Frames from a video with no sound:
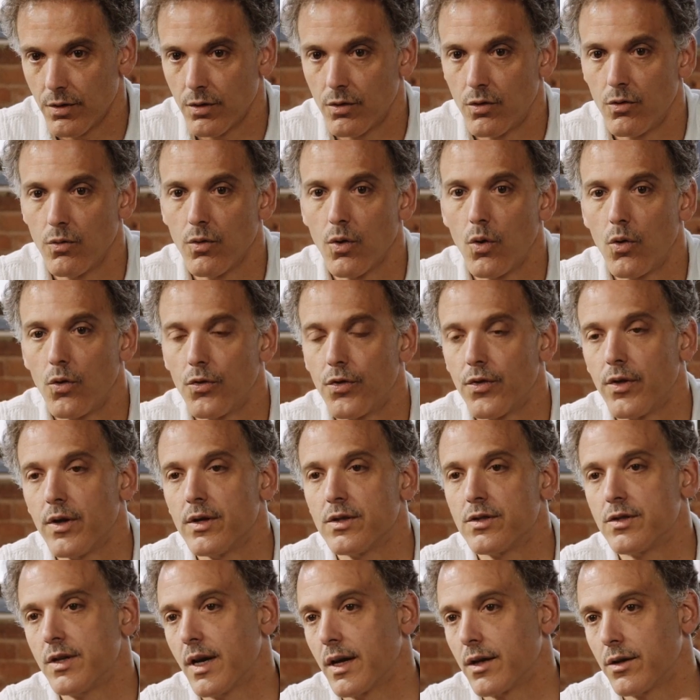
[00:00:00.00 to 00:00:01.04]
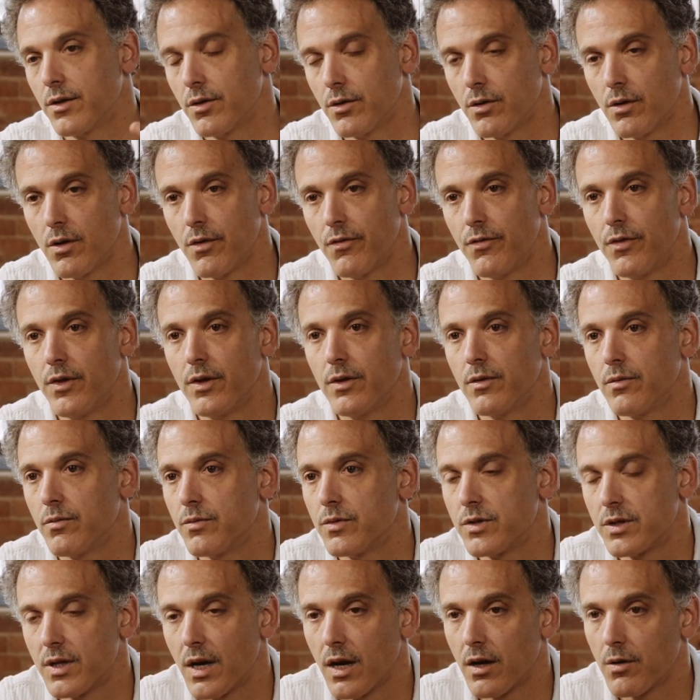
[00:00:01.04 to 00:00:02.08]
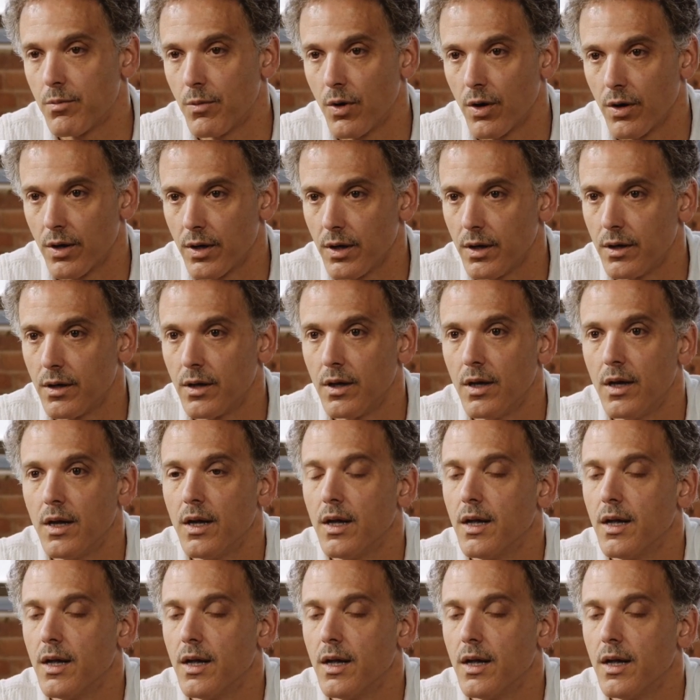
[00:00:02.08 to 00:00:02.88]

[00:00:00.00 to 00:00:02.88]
the growth sector of the stock market